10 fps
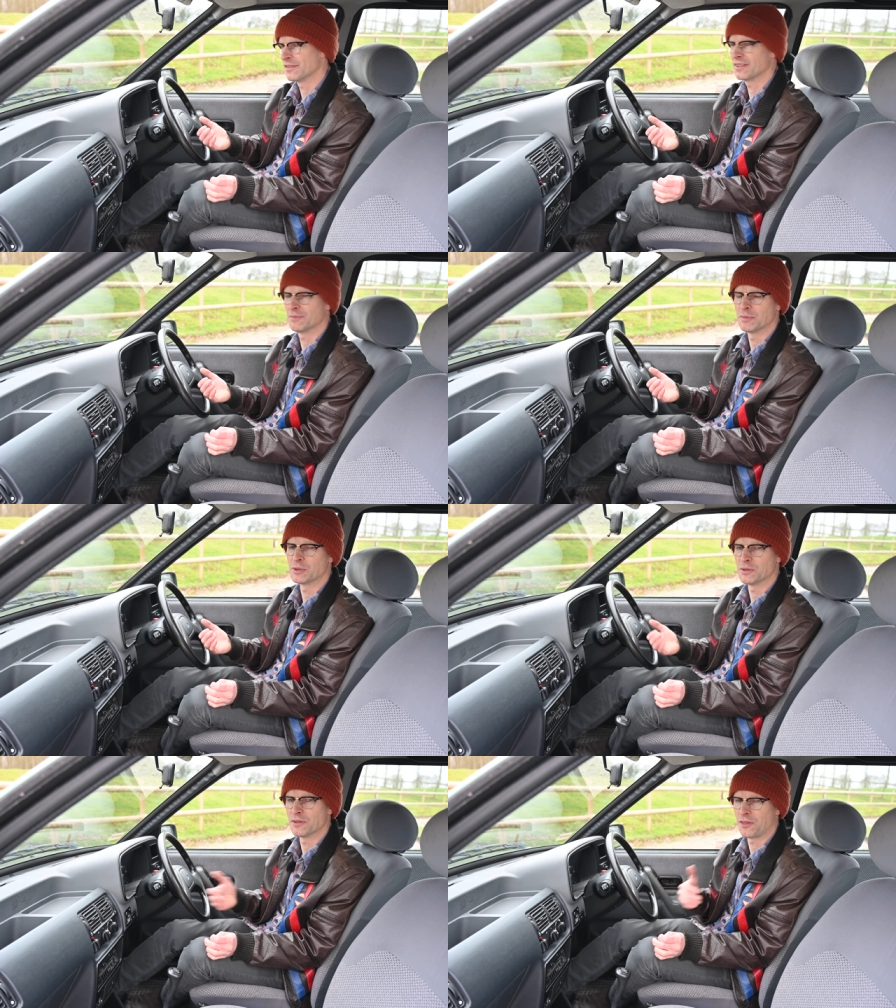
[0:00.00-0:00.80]
and some people
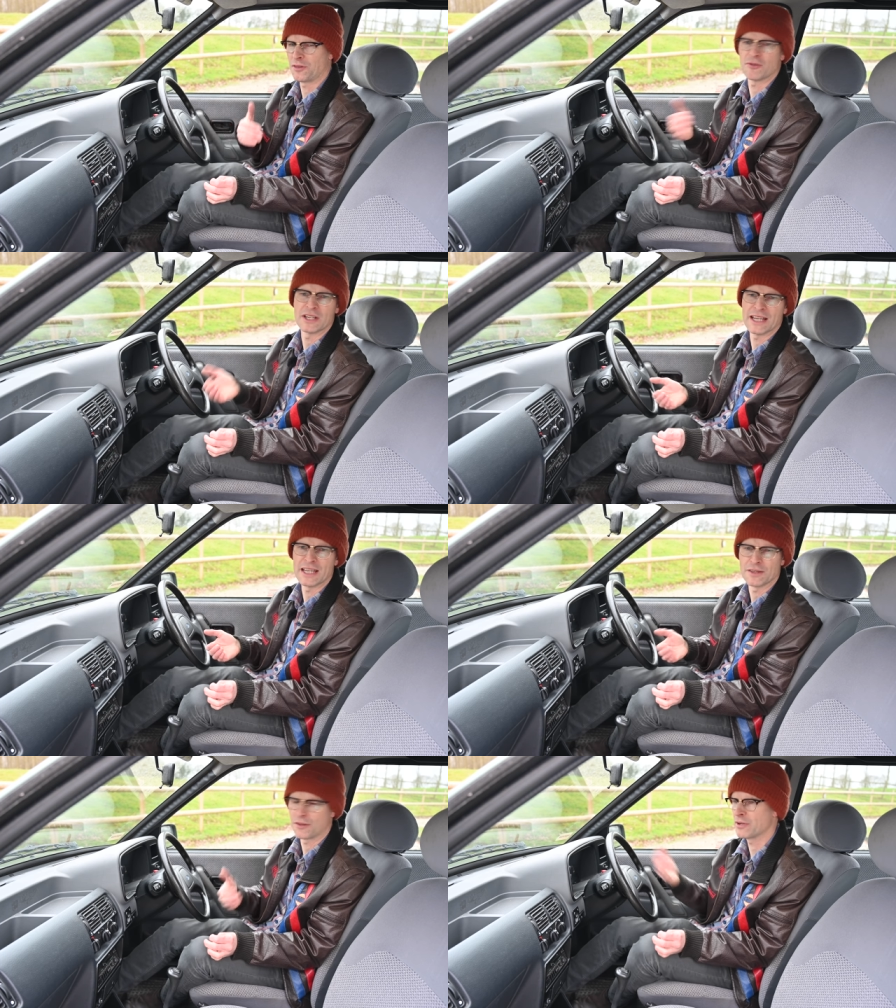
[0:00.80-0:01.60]
call it the
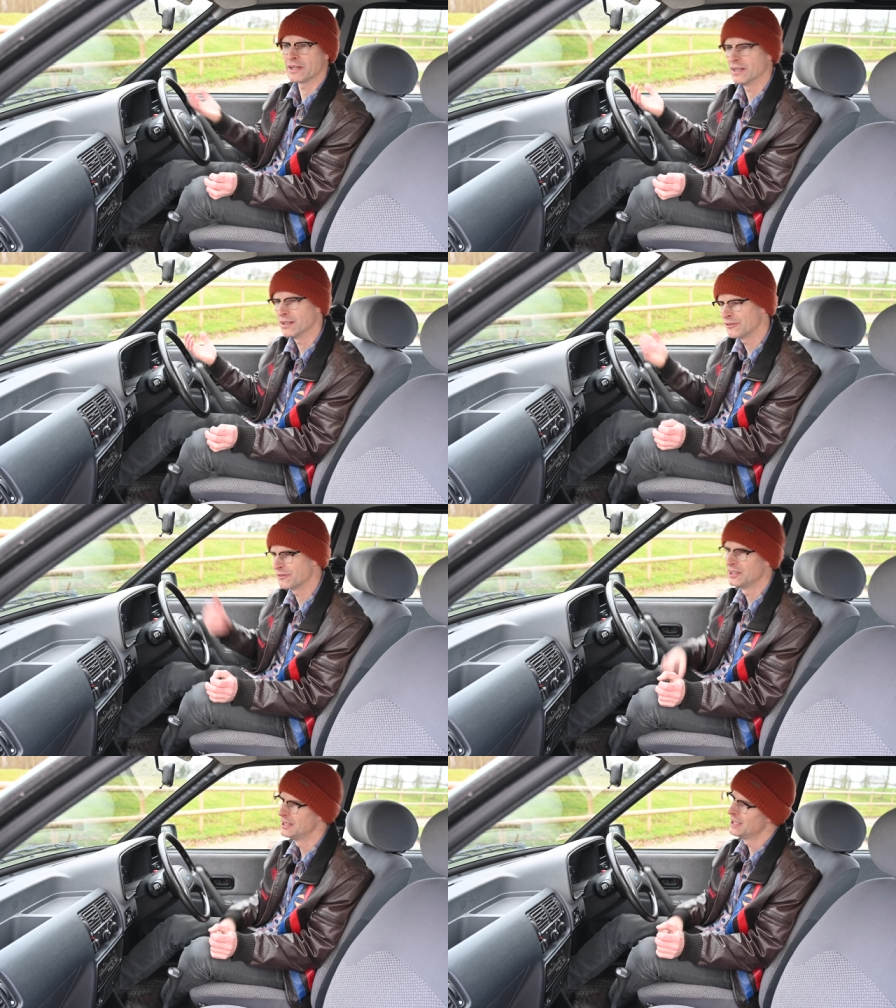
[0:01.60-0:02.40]
3A, the
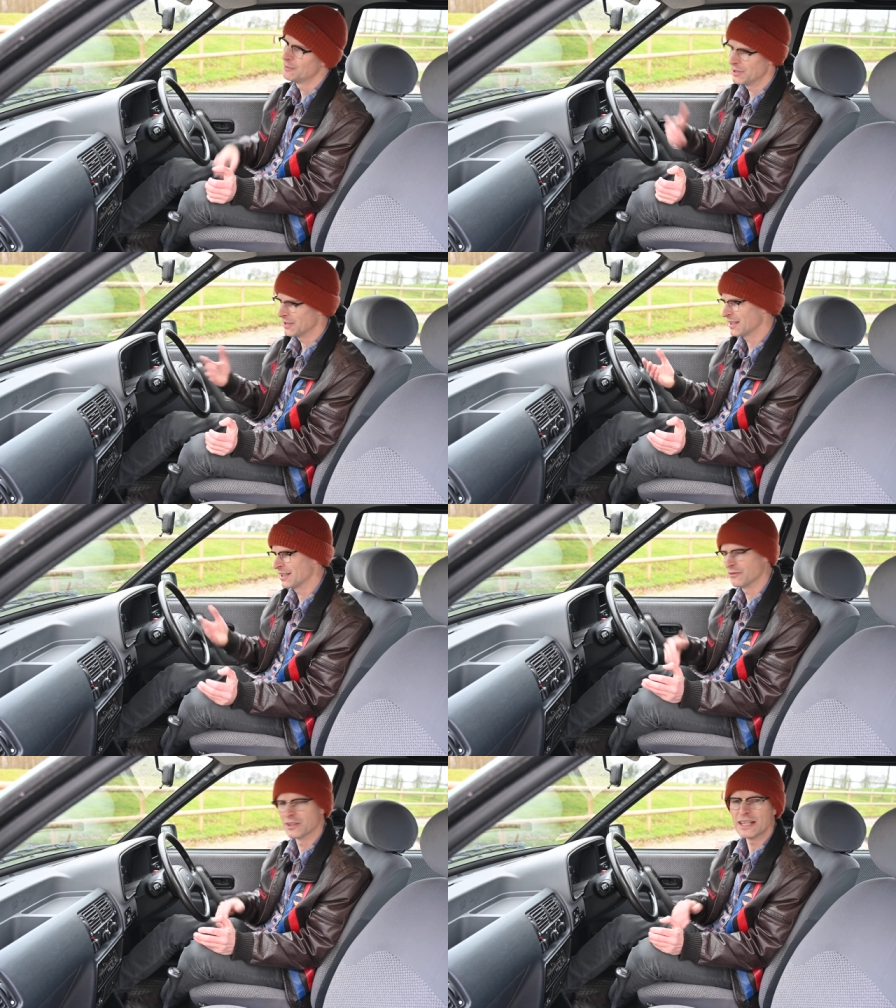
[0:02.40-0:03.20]
3.5. But
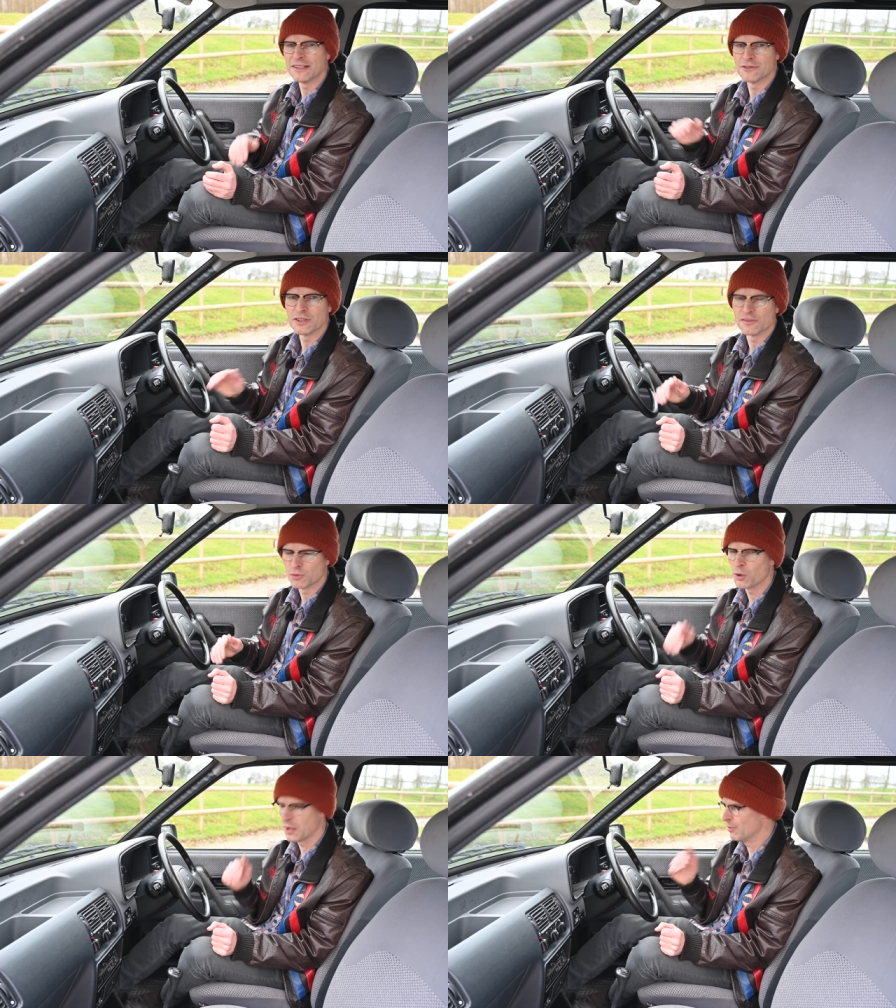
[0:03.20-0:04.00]
yeah, for ease of use,
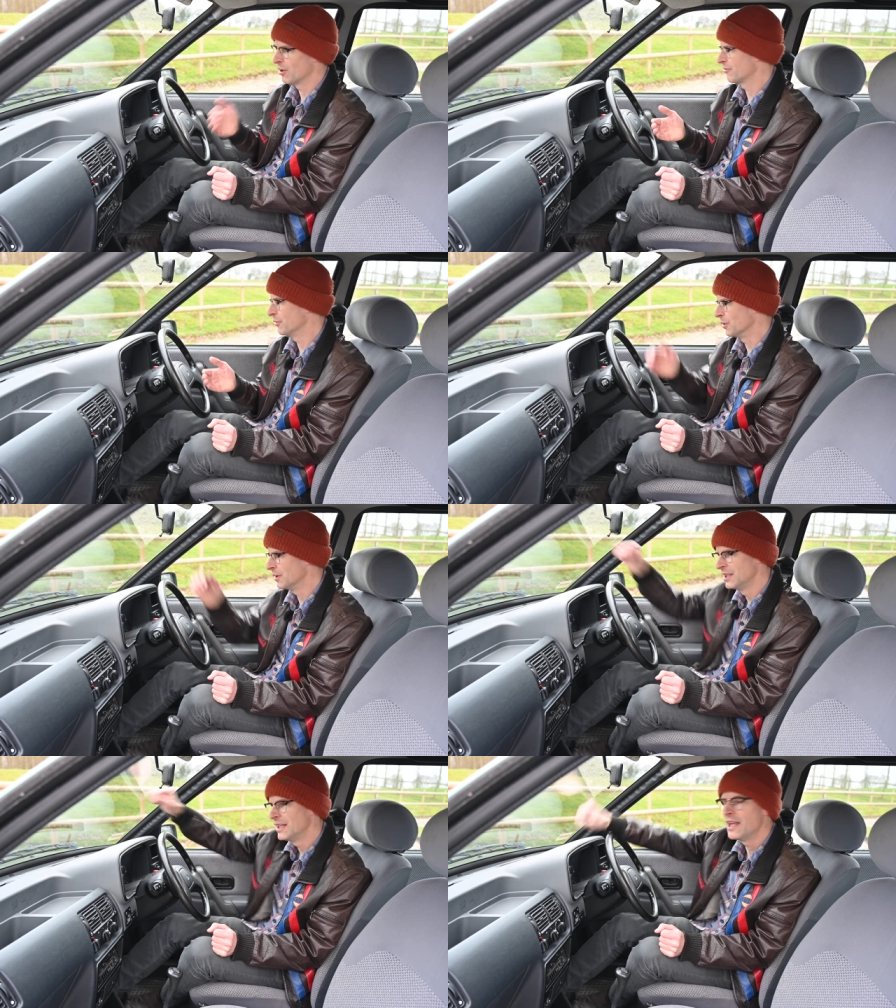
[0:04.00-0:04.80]
we'll call it the Mark IV.
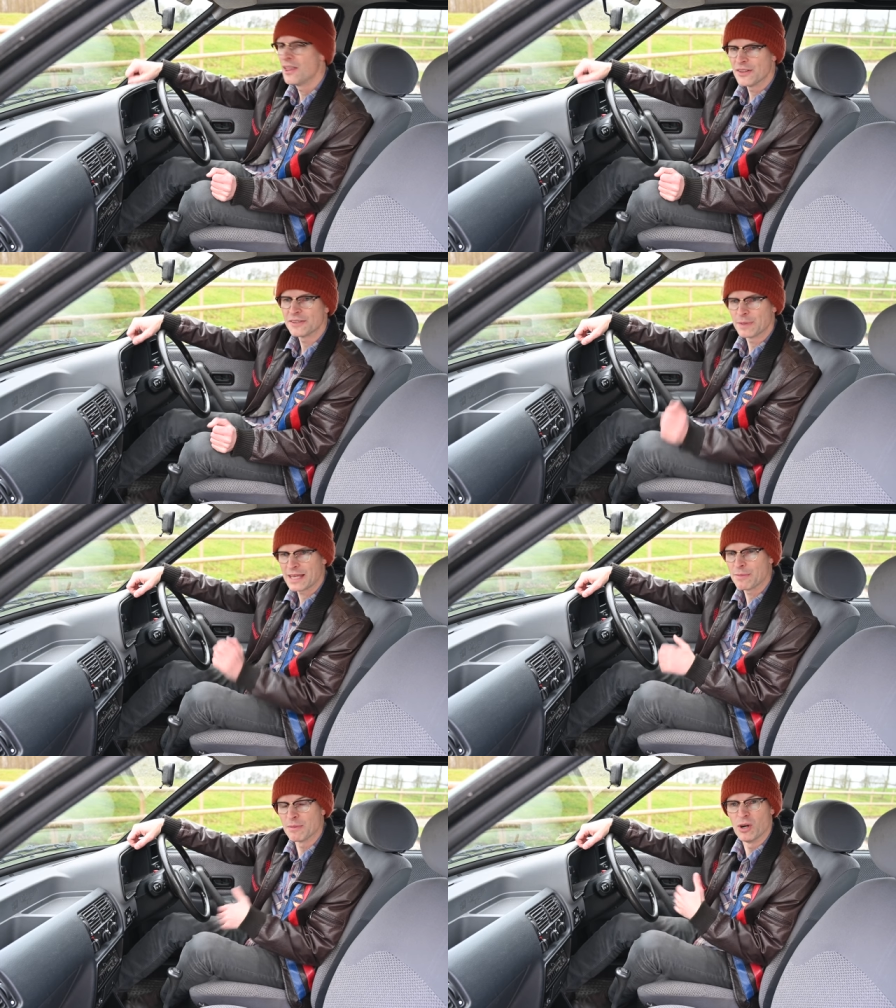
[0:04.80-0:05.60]
This
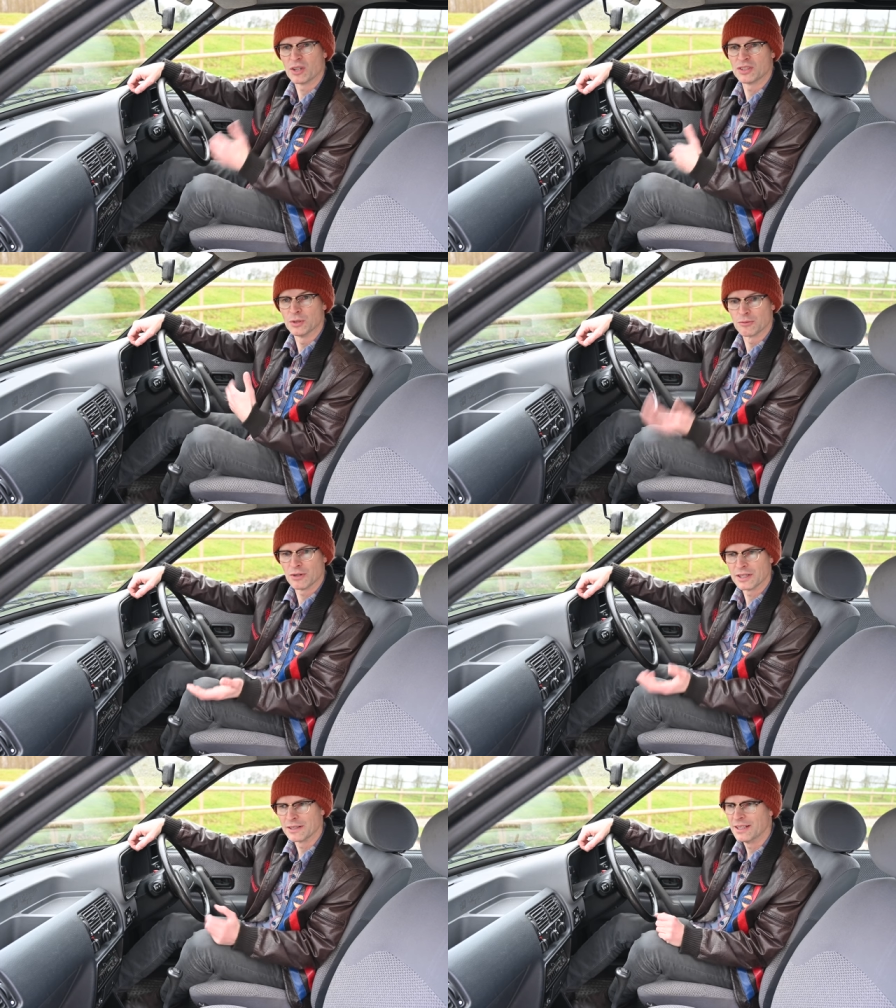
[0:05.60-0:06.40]
became the Mark II
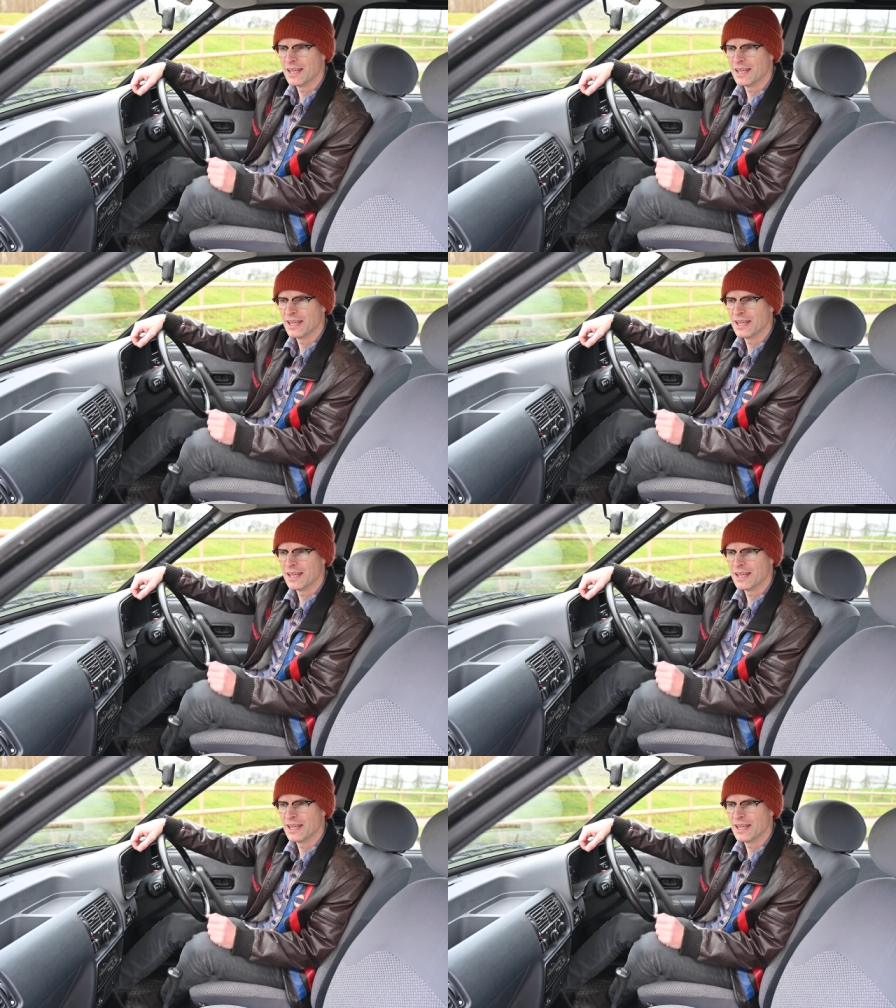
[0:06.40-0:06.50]
Orion.